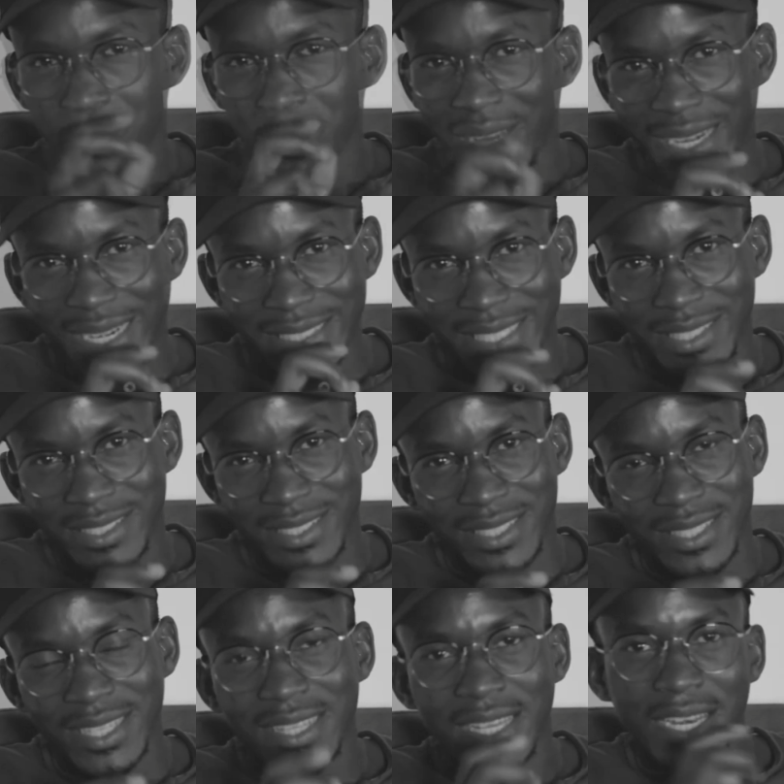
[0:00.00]

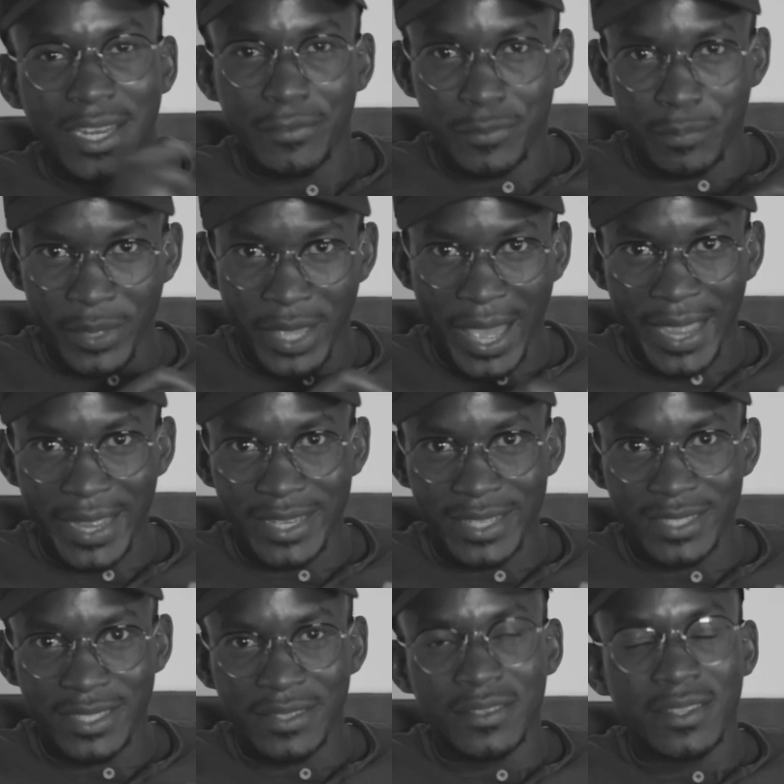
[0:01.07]
characters that are left
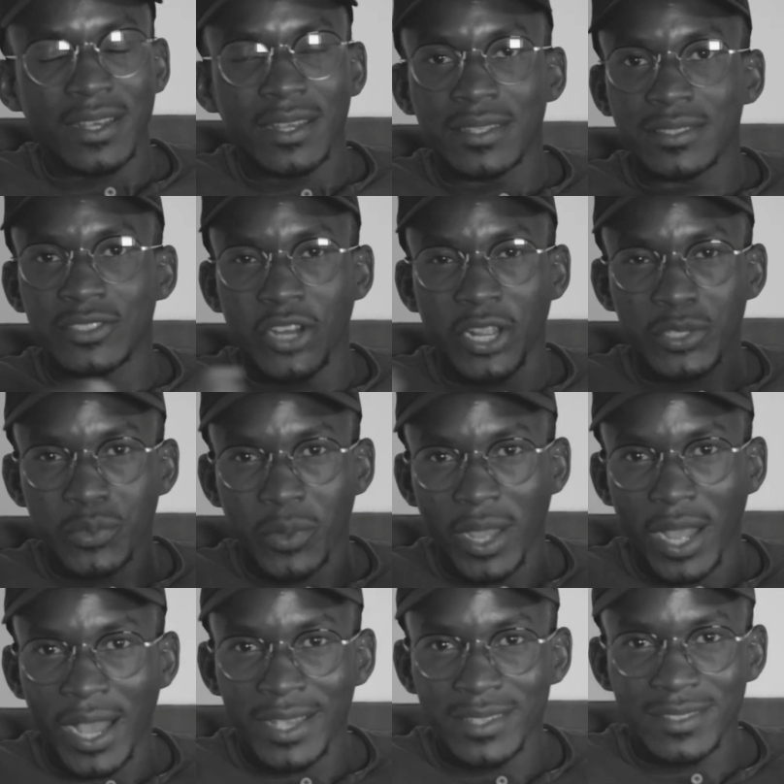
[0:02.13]
behind trying to
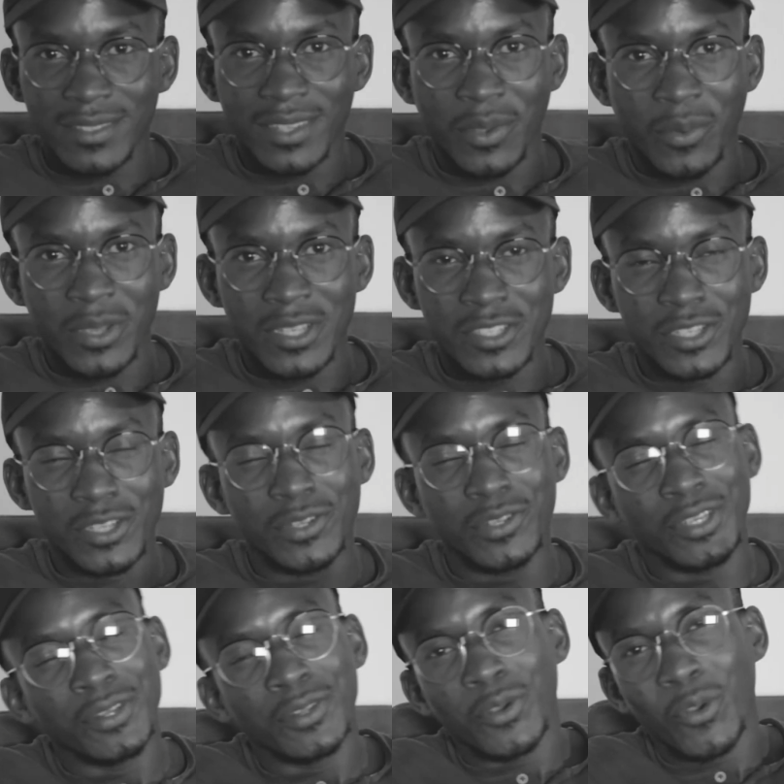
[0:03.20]
ask the question,
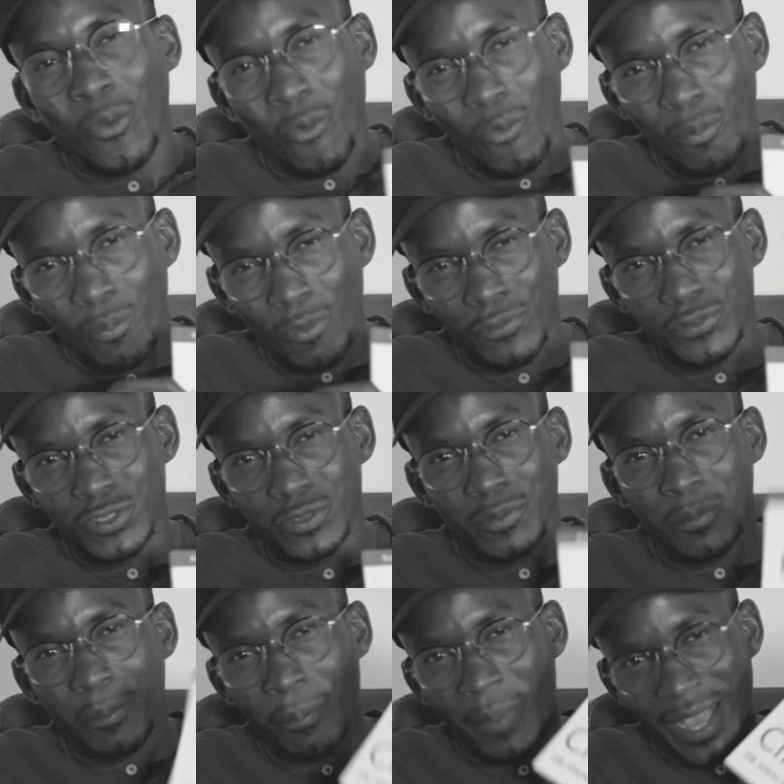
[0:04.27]
who moved
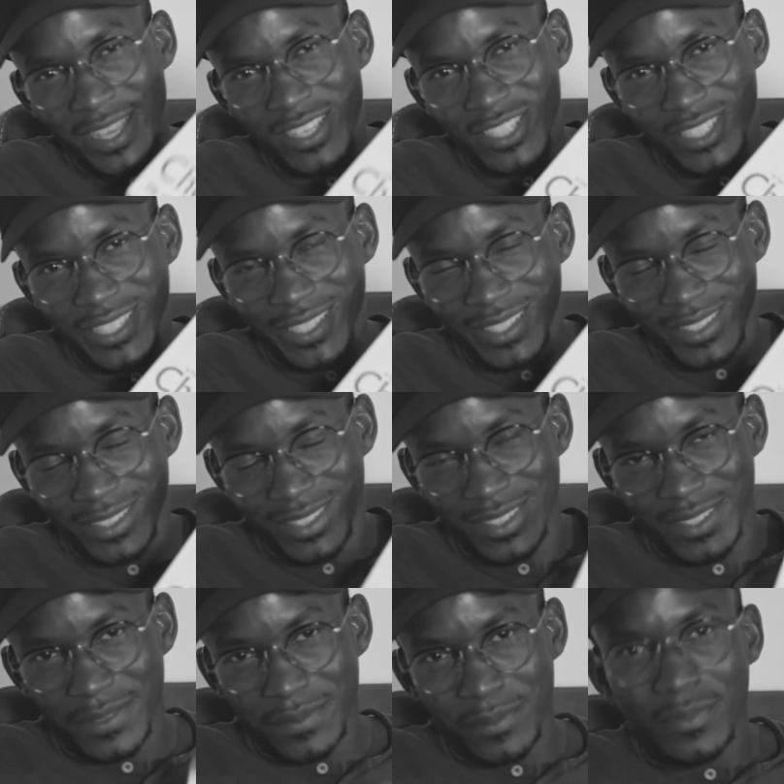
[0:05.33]
my
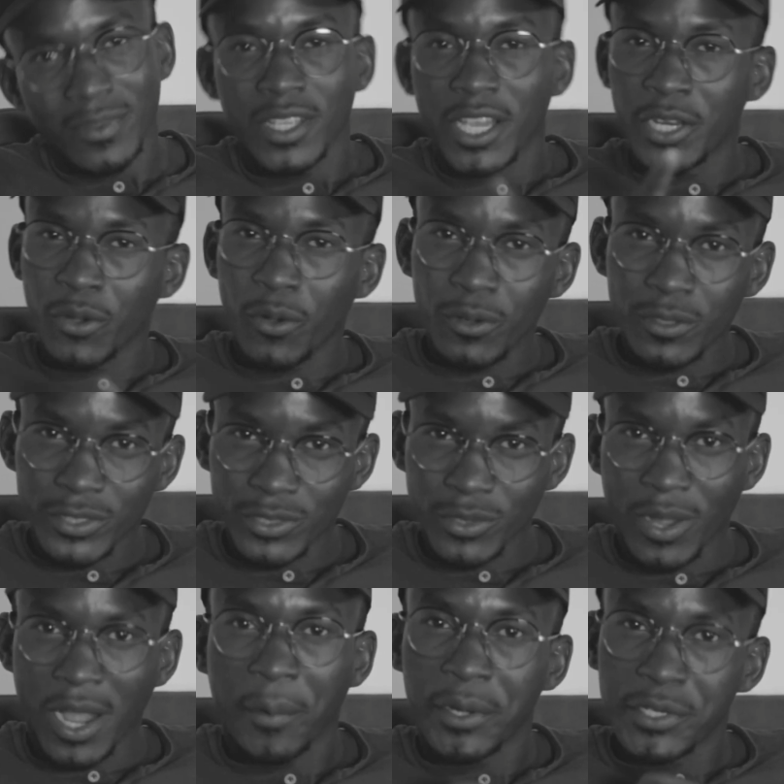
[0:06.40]
cheese? And
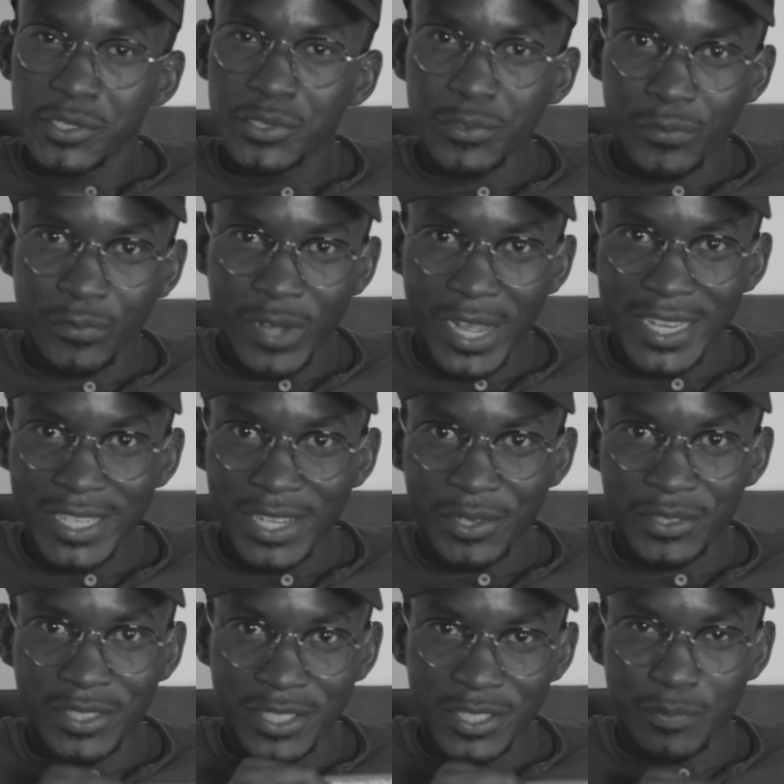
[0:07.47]
also, I want you to find
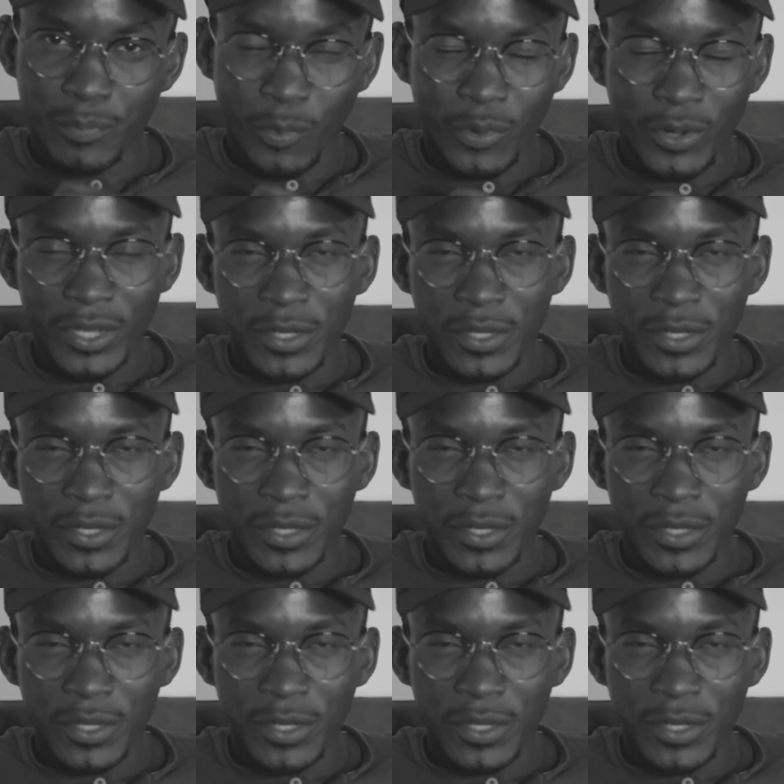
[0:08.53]
out in this book